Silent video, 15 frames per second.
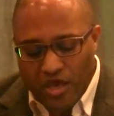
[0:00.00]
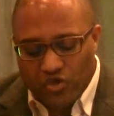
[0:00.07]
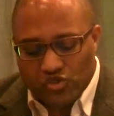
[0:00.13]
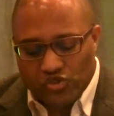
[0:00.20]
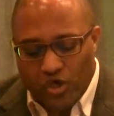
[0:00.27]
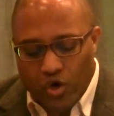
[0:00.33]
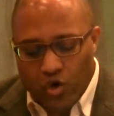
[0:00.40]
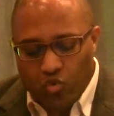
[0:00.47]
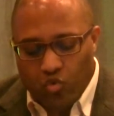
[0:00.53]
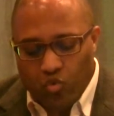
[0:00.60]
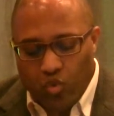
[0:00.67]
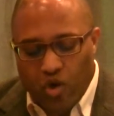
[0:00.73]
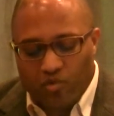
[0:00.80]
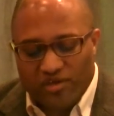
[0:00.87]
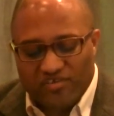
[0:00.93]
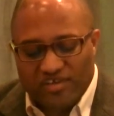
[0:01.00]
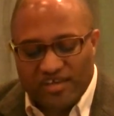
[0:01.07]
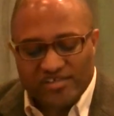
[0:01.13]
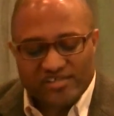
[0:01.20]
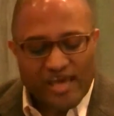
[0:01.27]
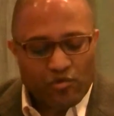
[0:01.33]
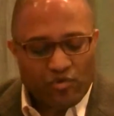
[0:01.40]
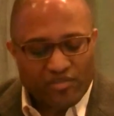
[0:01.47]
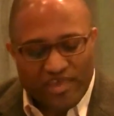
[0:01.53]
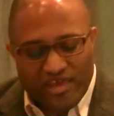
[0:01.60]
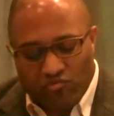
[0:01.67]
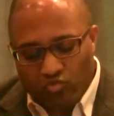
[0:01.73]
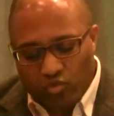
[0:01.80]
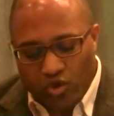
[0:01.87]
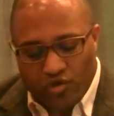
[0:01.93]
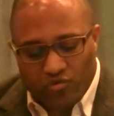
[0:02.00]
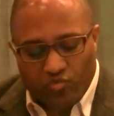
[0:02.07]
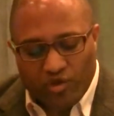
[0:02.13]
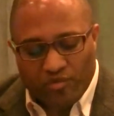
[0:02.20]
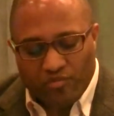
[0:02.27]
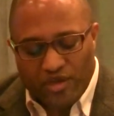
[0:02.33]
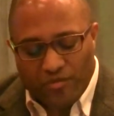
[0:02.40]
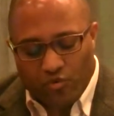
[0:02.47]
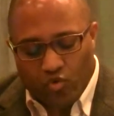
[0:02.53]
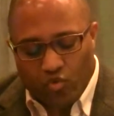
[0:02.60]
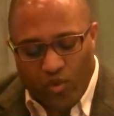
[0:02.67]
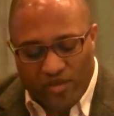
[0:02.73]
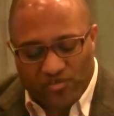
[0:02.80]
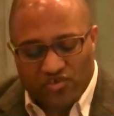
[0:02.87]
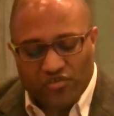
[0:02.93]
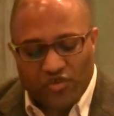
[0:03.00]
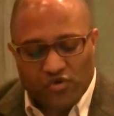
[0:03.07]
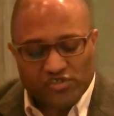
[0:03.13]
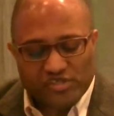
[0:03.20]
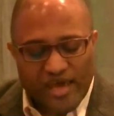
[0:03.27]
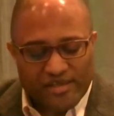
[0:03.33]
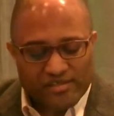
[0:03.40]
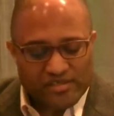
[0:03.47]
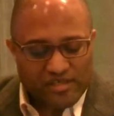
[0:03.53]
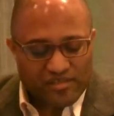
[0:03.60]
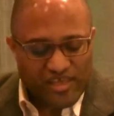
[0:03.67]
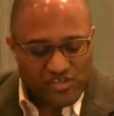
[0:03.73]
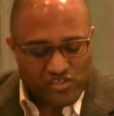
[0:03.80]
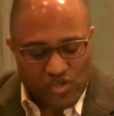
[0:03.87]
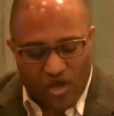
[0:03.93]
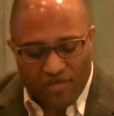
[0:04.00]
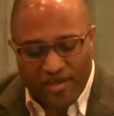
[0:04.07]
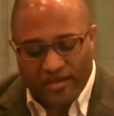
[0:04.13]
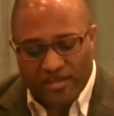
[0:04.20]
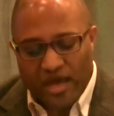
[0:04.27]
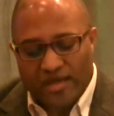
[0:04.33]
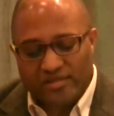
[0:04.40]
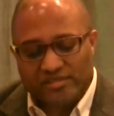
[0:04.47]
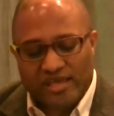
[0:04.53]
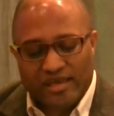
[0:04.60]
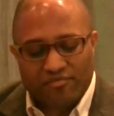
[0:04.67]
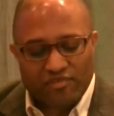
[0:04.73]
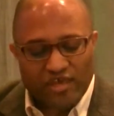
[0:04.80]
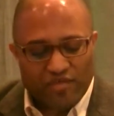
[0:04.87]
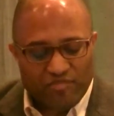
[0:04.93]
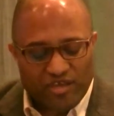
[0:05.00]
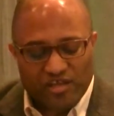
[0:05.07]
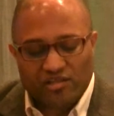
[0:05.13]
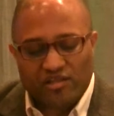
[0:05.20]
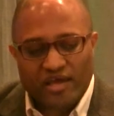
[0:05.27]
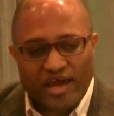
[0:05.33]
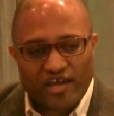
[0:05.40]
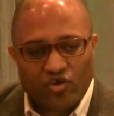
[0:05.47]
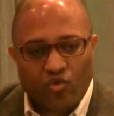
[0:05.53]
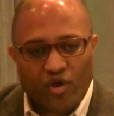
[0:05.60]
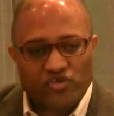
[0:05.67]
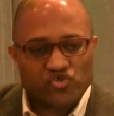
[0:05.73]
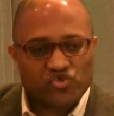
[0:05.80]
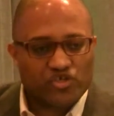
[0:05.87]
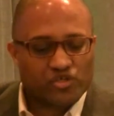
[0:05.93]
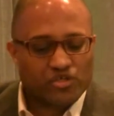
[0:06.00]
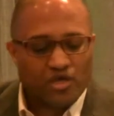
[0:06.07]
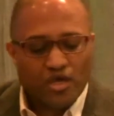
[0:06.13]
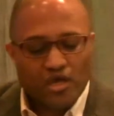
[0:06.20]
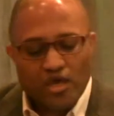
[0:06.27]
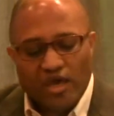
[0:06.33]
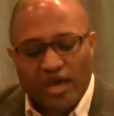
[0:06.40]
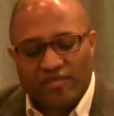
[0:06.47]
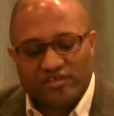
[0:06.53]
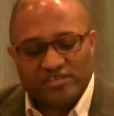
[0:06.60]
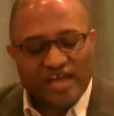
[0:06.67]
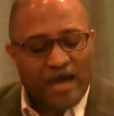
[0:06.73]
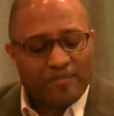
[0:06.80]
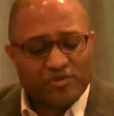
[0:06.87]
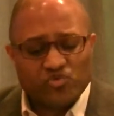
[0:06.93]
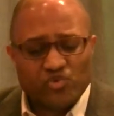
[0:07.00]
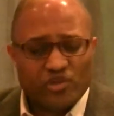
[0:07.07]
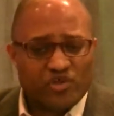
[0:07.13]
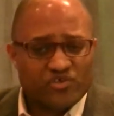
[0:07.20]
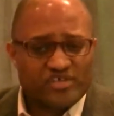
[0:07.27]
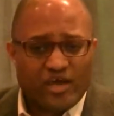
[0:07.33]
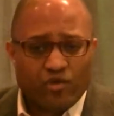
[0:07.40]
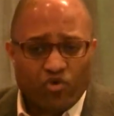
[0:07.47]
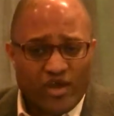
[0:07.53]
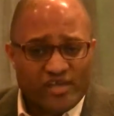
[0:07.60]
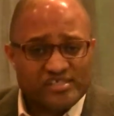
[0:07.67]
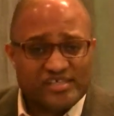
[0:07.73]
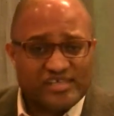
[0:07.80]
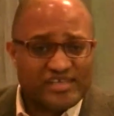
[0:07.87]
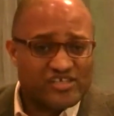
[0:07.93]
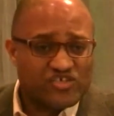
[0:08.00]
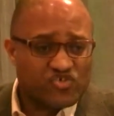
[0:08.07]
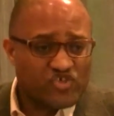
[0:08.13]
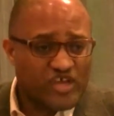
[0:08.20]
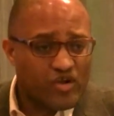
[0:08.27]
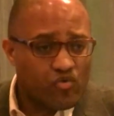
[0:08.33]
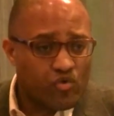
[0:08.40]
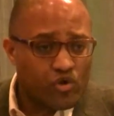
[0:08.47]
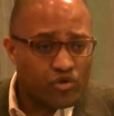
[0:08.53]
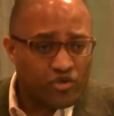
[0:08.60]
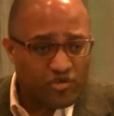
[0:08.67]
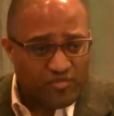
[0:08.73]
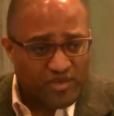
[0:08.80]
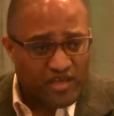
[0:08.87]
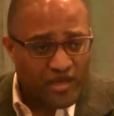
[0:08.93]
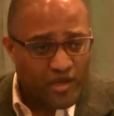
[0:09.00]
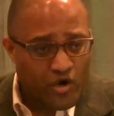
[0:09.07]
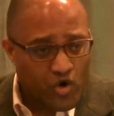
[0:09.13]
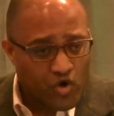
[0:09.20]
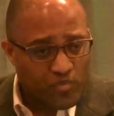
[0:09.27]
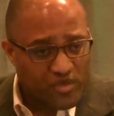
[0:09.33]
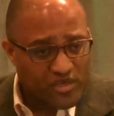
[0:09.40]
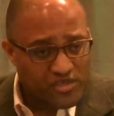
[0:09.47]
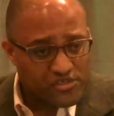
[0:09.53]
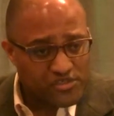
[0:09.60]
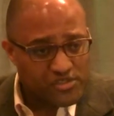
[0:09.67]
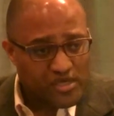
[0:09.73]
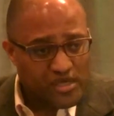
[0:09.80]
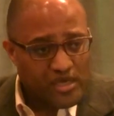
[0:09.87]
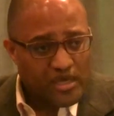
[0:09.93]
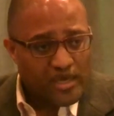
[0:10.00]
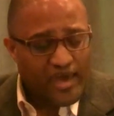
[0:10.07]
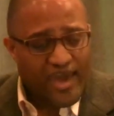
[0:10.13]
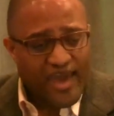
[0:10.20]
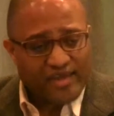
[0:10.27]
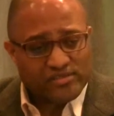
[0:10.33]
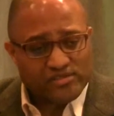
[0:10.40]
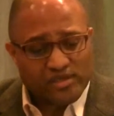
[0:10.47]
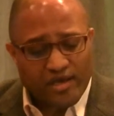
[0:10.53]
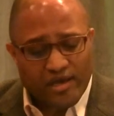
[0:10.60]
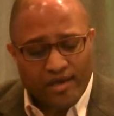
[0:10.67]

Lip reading: So what we did is that when people went to those sites and they saw that content, they immediately got a question, and the topics we looked at were STDs in general, chlamydia, herpes, and